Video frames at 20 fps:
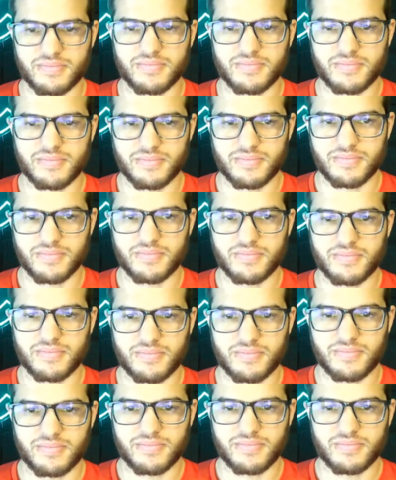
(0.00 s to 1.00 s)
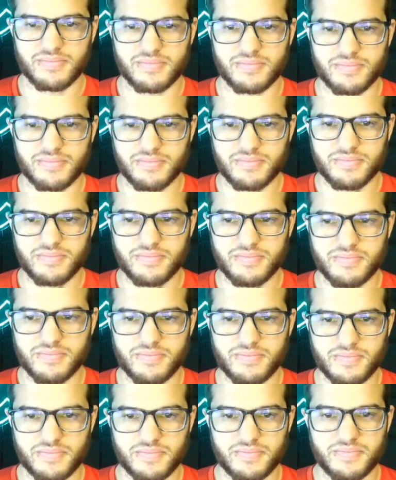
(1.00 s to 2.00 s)

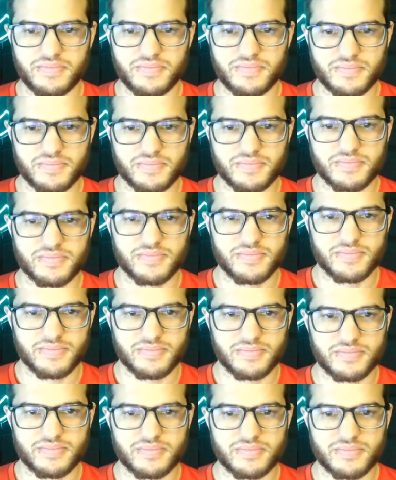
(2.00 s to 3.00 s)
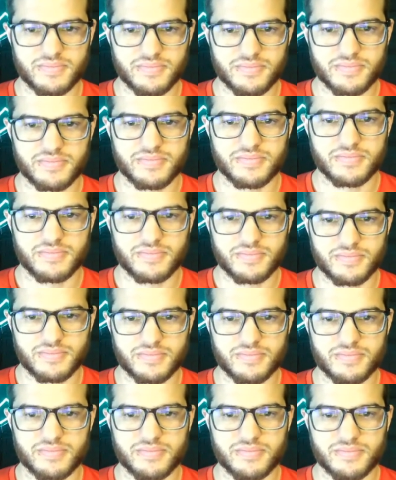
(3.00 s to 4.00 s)

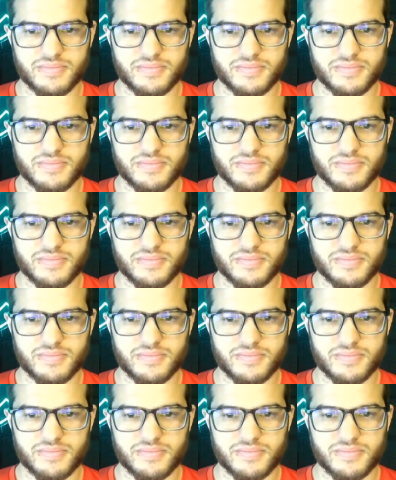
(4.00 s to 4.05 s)
[no speech]